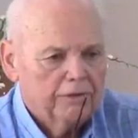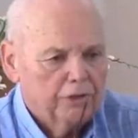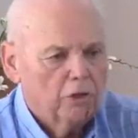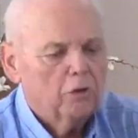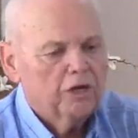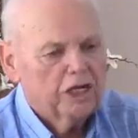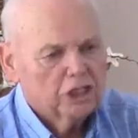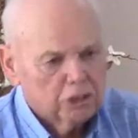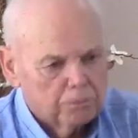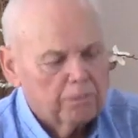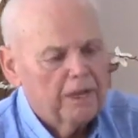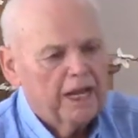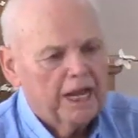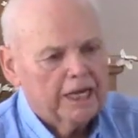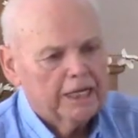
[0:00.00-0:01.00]
don't
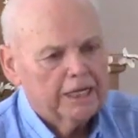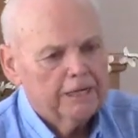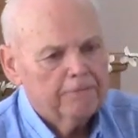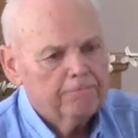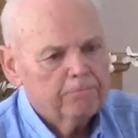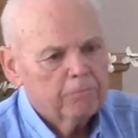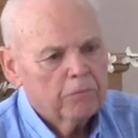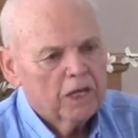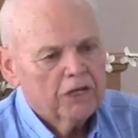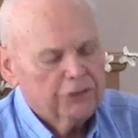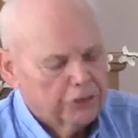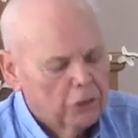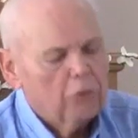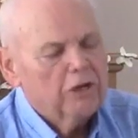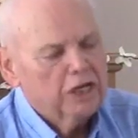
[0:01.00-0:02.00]
expect
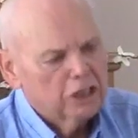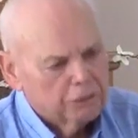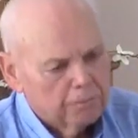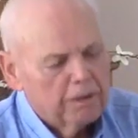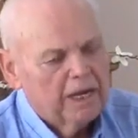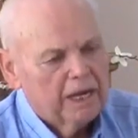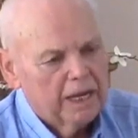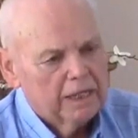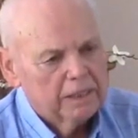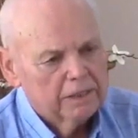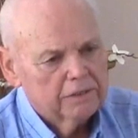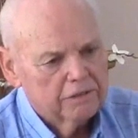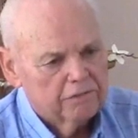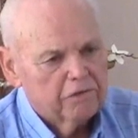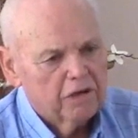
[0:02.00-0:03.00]
don't
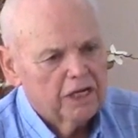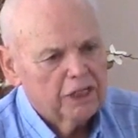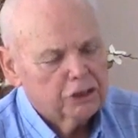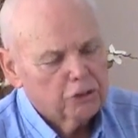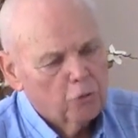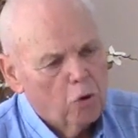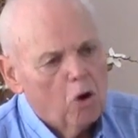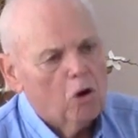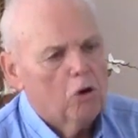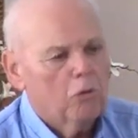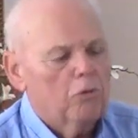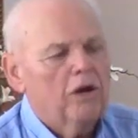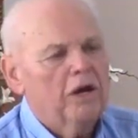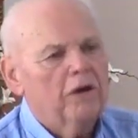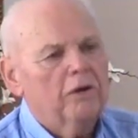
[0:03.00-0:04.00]
expect the flesh to walk
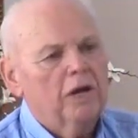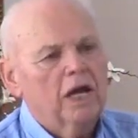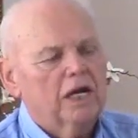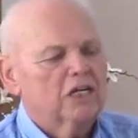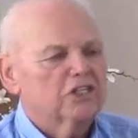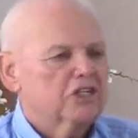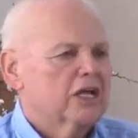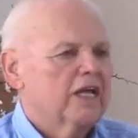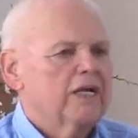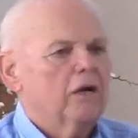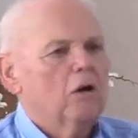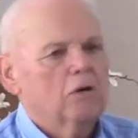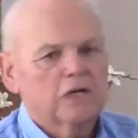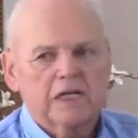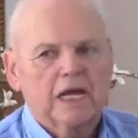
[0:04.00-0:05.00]
around like a saint
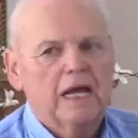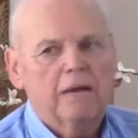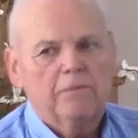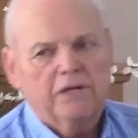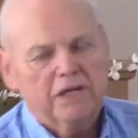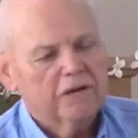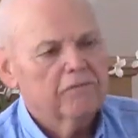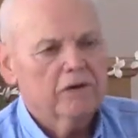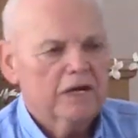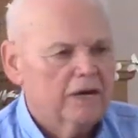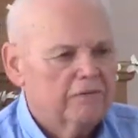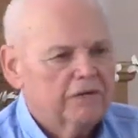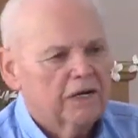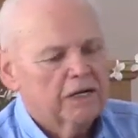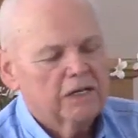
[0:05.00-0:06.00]
all the time and never
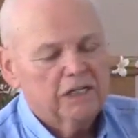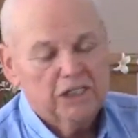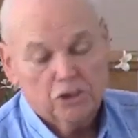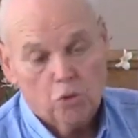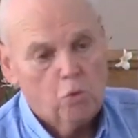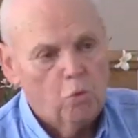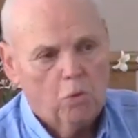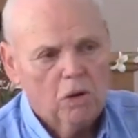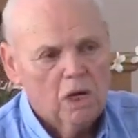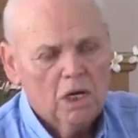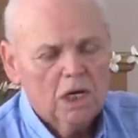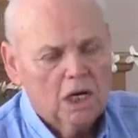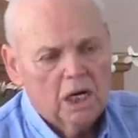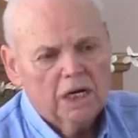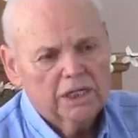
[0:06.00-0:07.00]
have none of these old
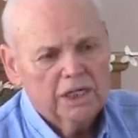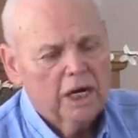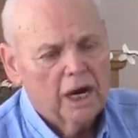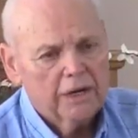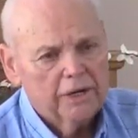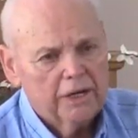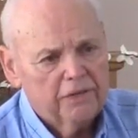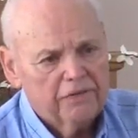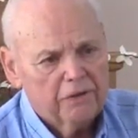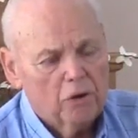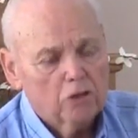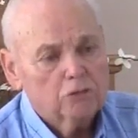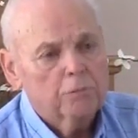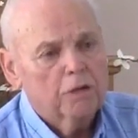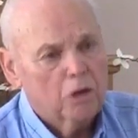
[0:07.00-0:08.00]
ungodly
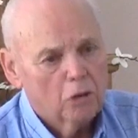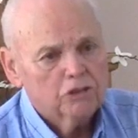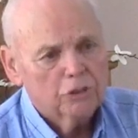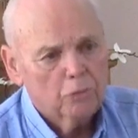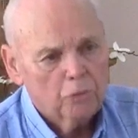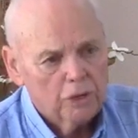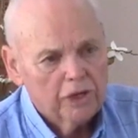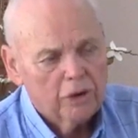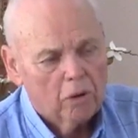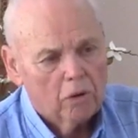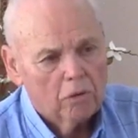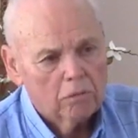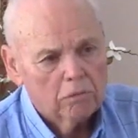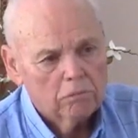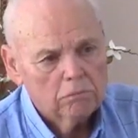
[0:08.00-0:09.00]
thoughts because it
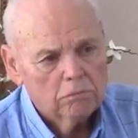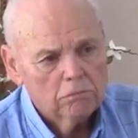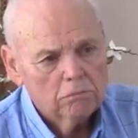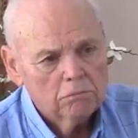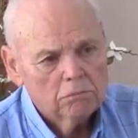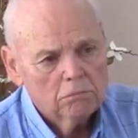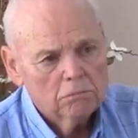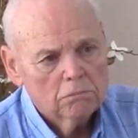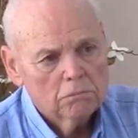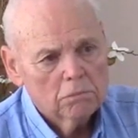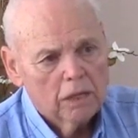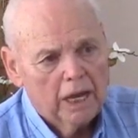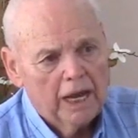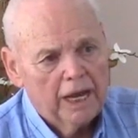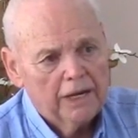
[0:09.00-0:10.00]
will.
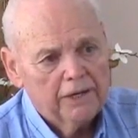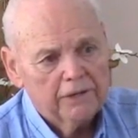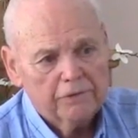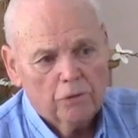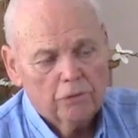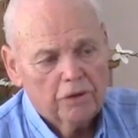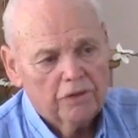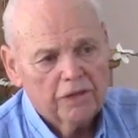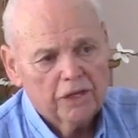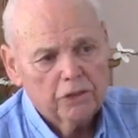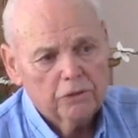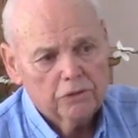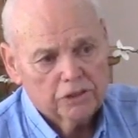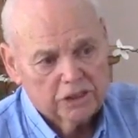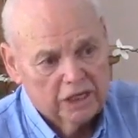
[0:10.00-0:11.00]
And the only thing
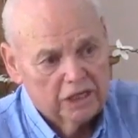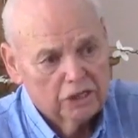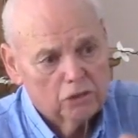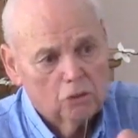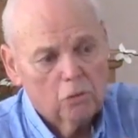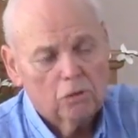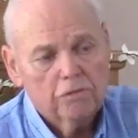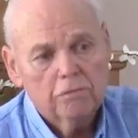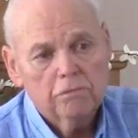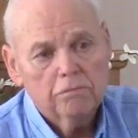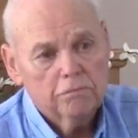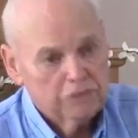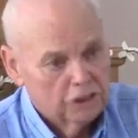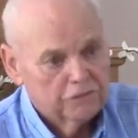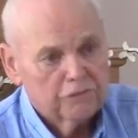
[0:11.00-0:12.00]
you can say is, Lord,
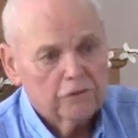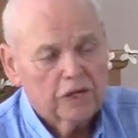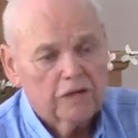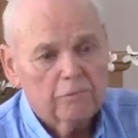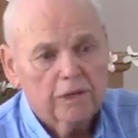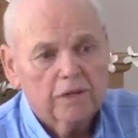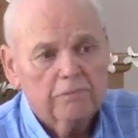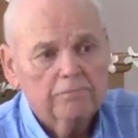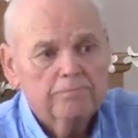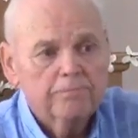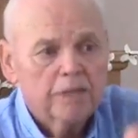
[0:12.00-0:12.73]
just forgive me.